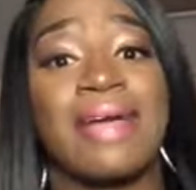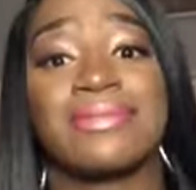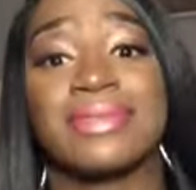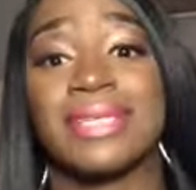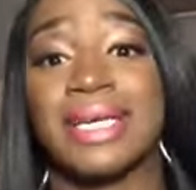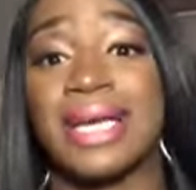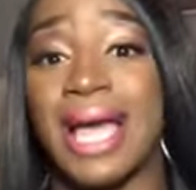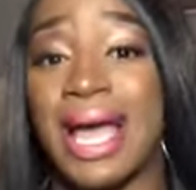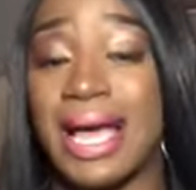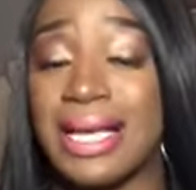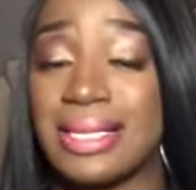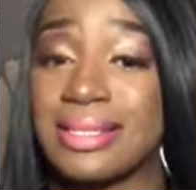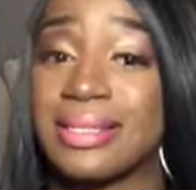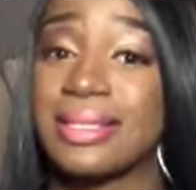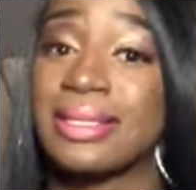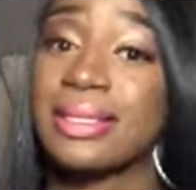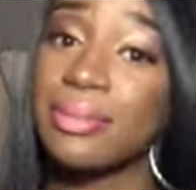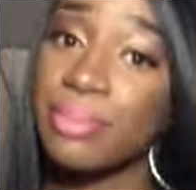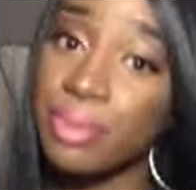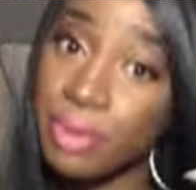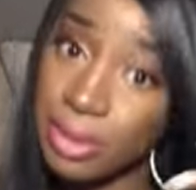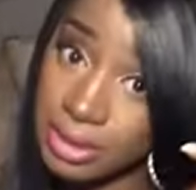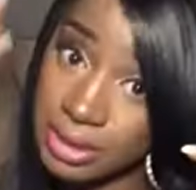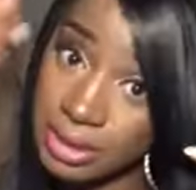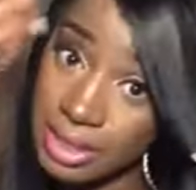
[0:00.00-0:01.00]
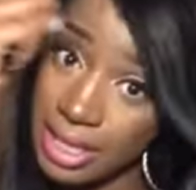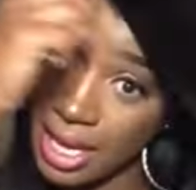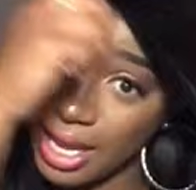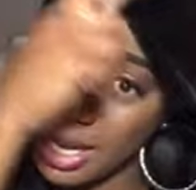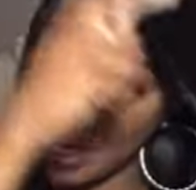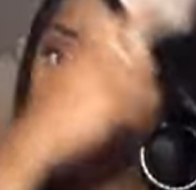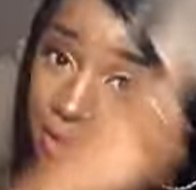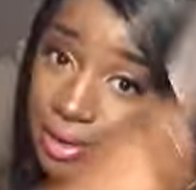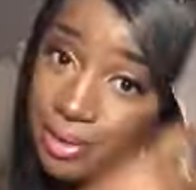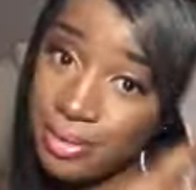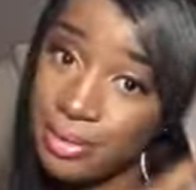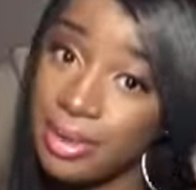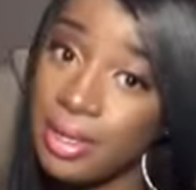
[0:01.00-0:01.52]
to constantly brush the
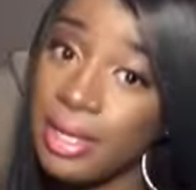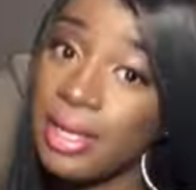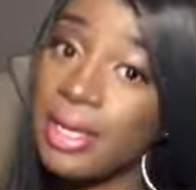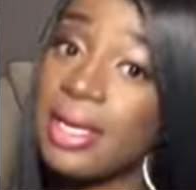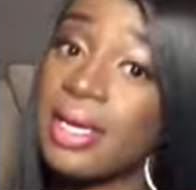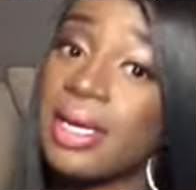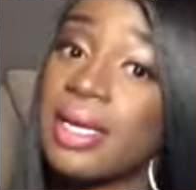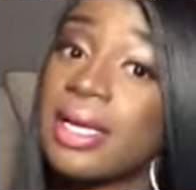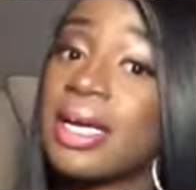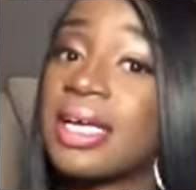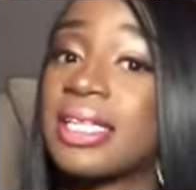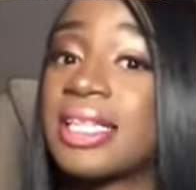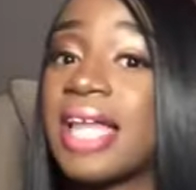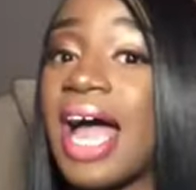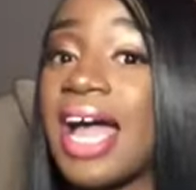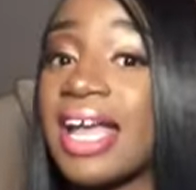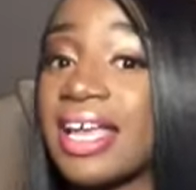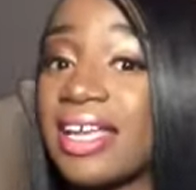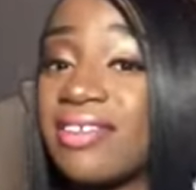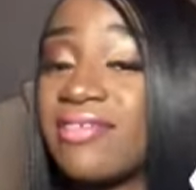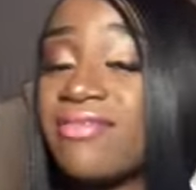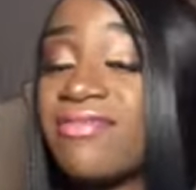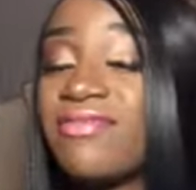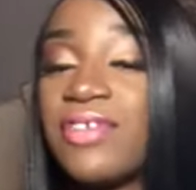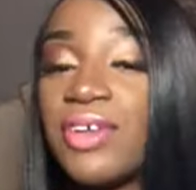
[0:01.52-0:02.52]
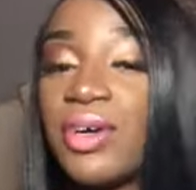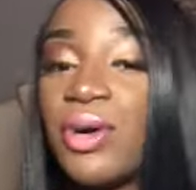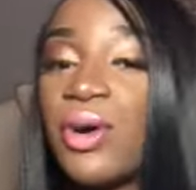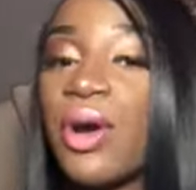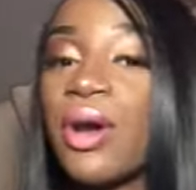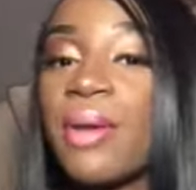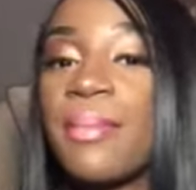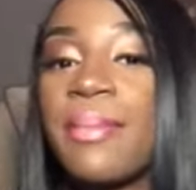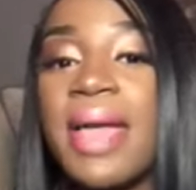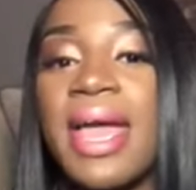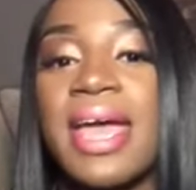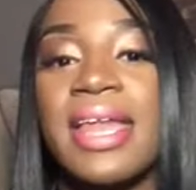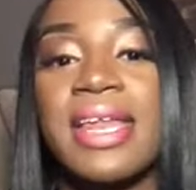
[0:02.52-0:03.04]
hair because I can feel
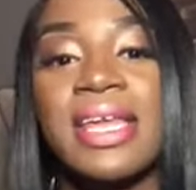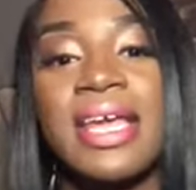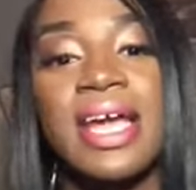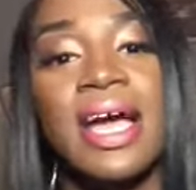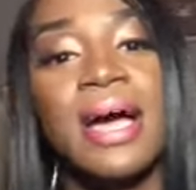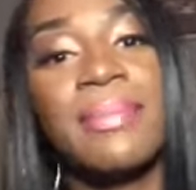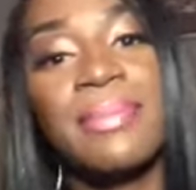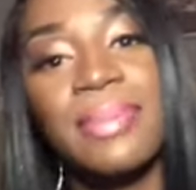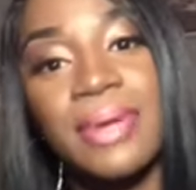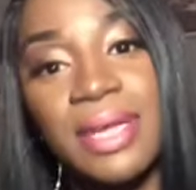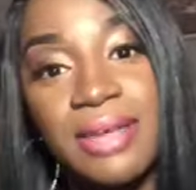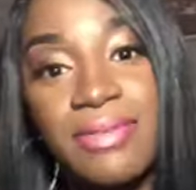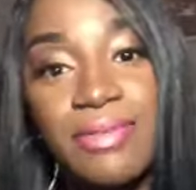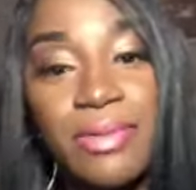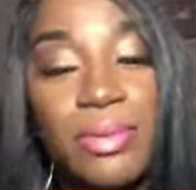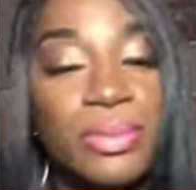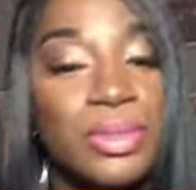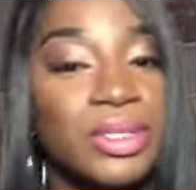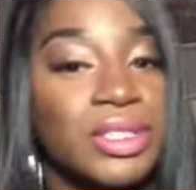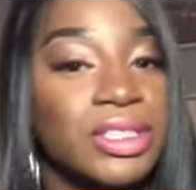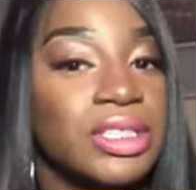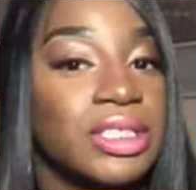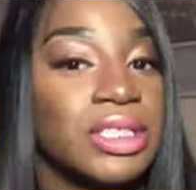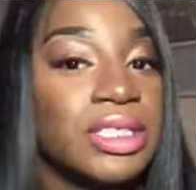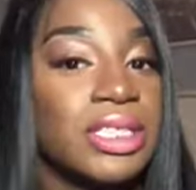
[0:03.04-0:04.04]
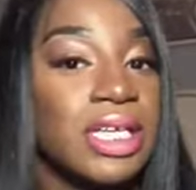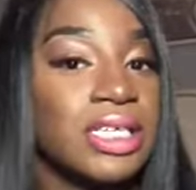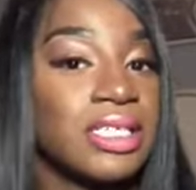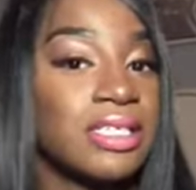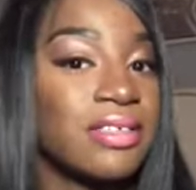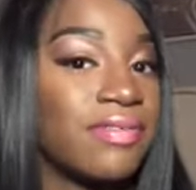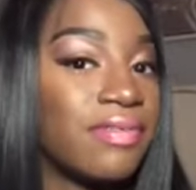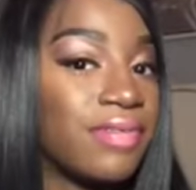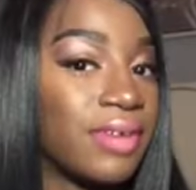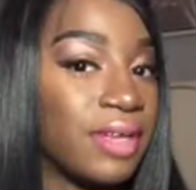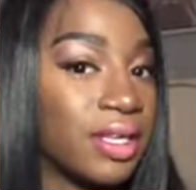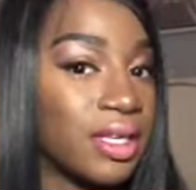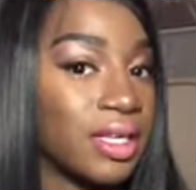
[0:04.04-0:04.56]
her matting up even when she
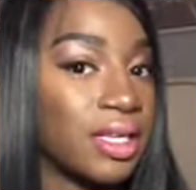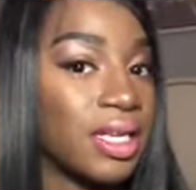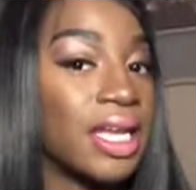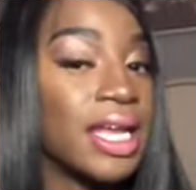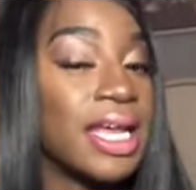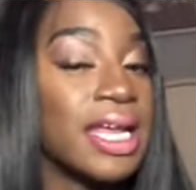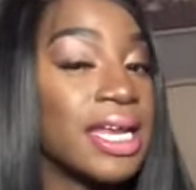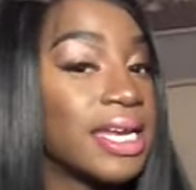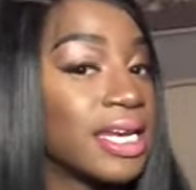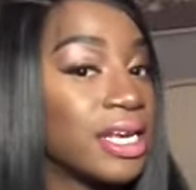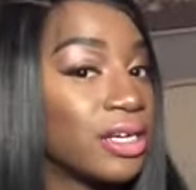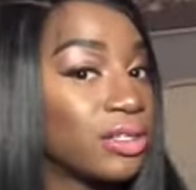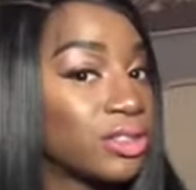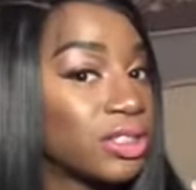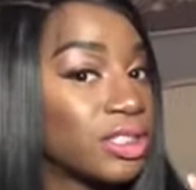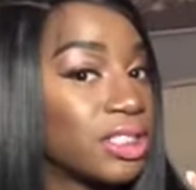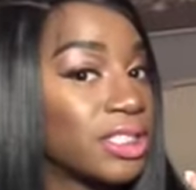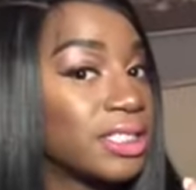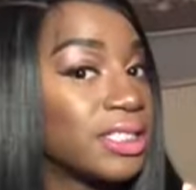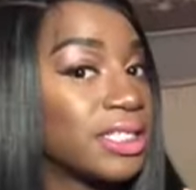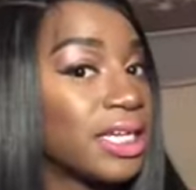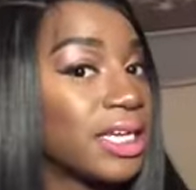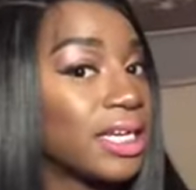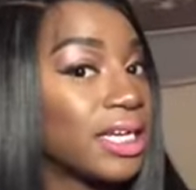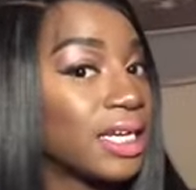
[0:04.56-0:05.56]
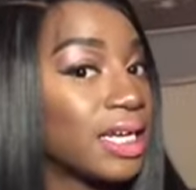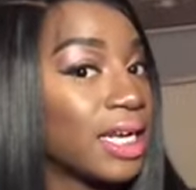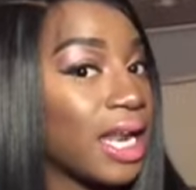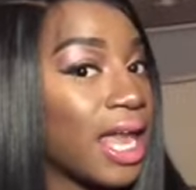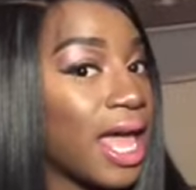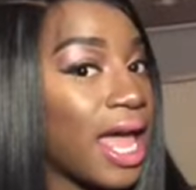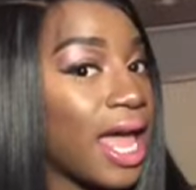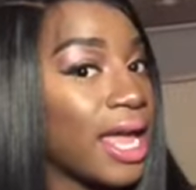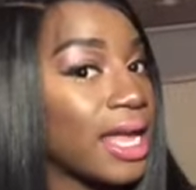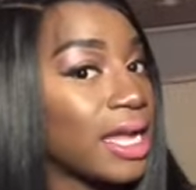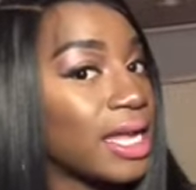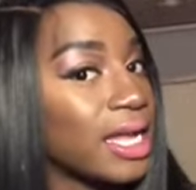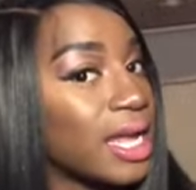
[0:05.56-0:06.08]
doesn't feel it. Now, she did
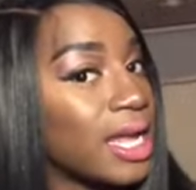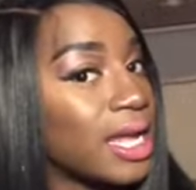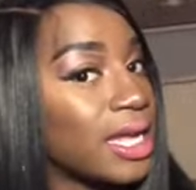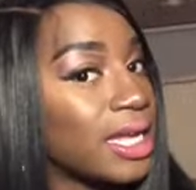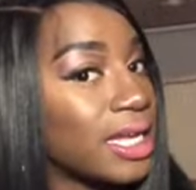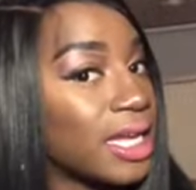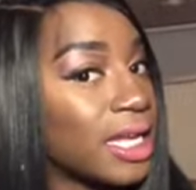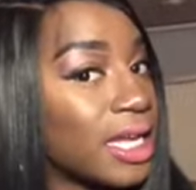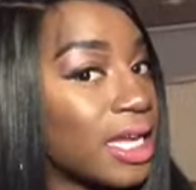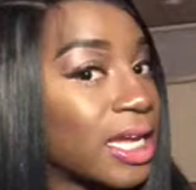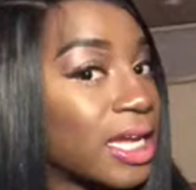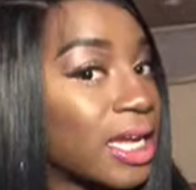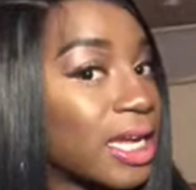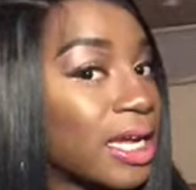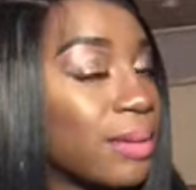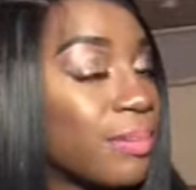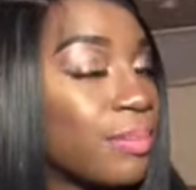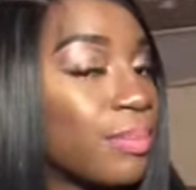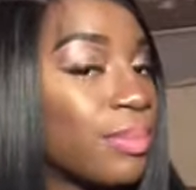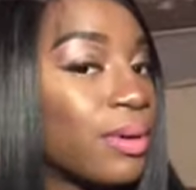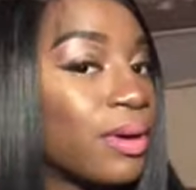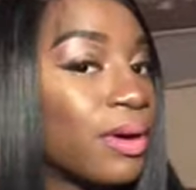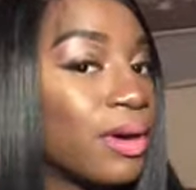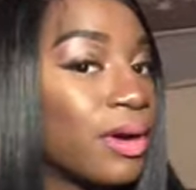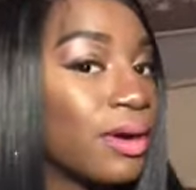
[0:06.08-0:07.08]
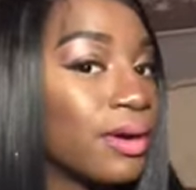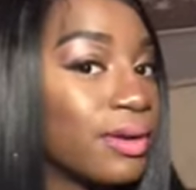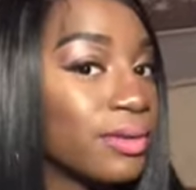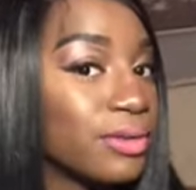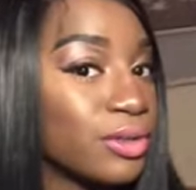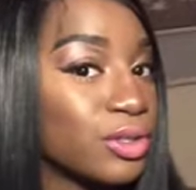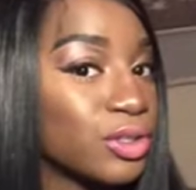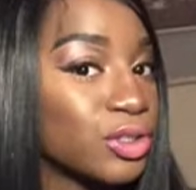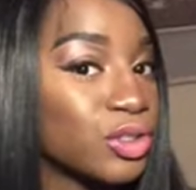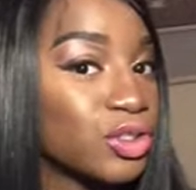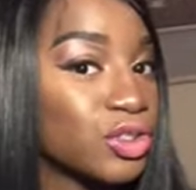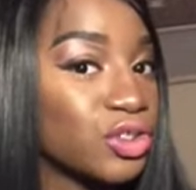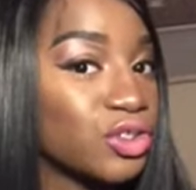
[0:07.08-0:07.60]
lay and keep
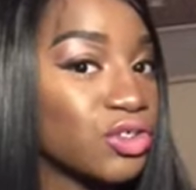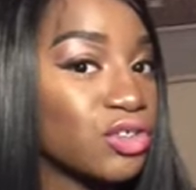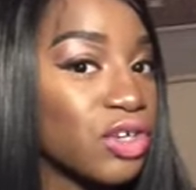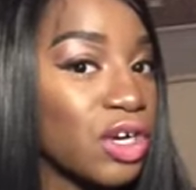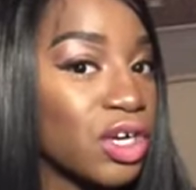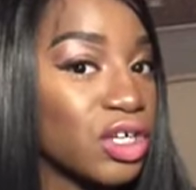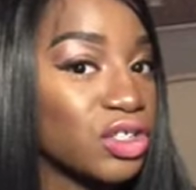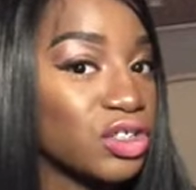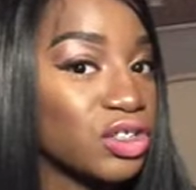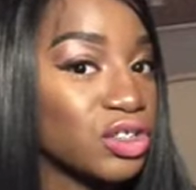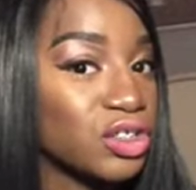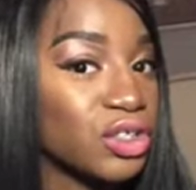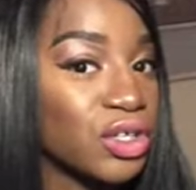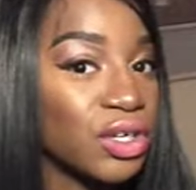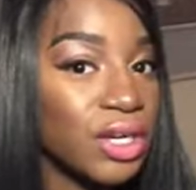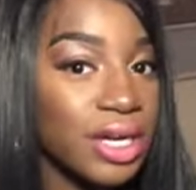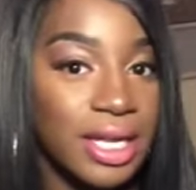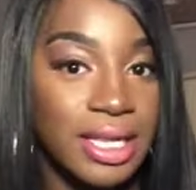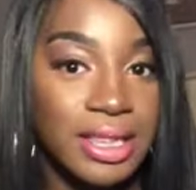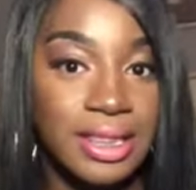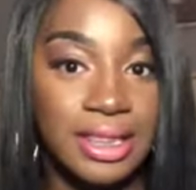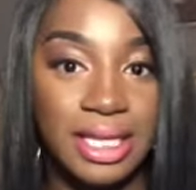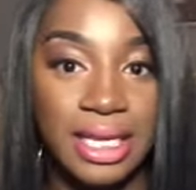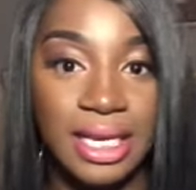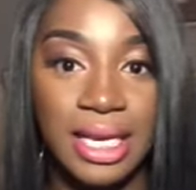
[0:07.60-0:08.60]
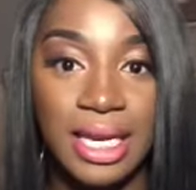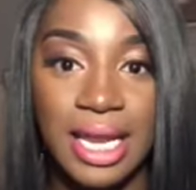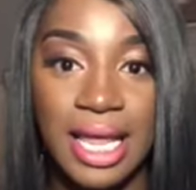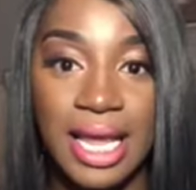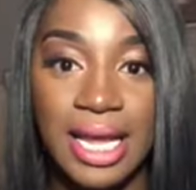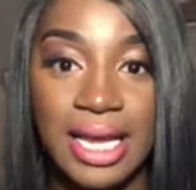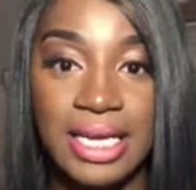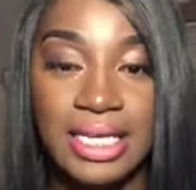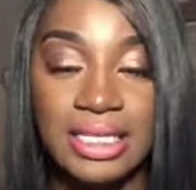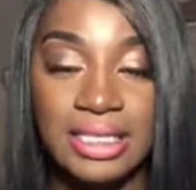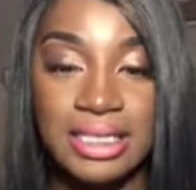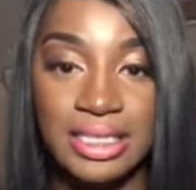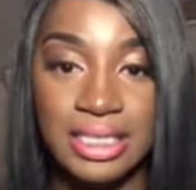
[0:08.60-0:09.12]
the structure and the
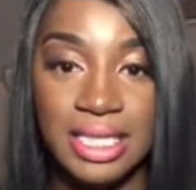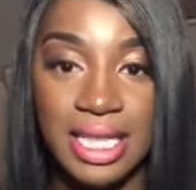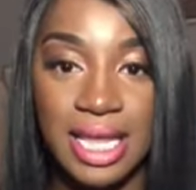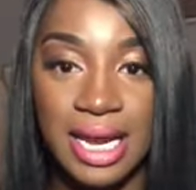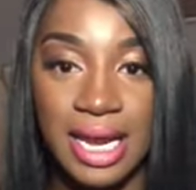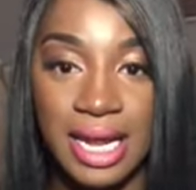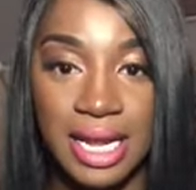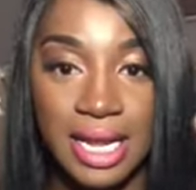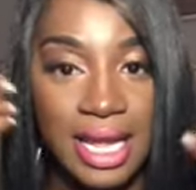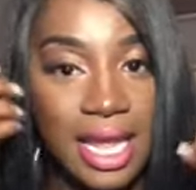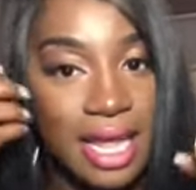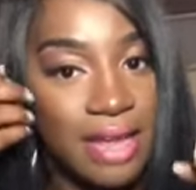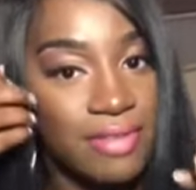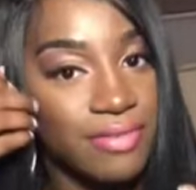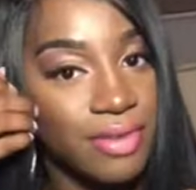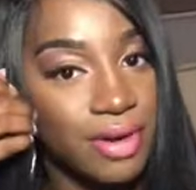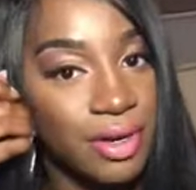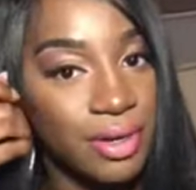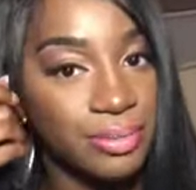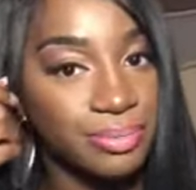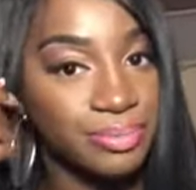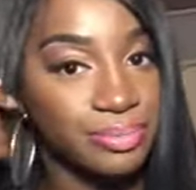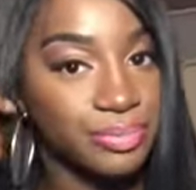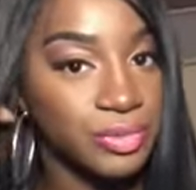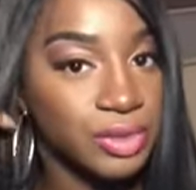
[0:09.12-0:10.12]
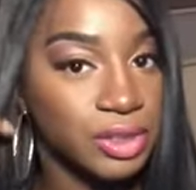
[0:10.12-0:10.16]
layage that I gave her.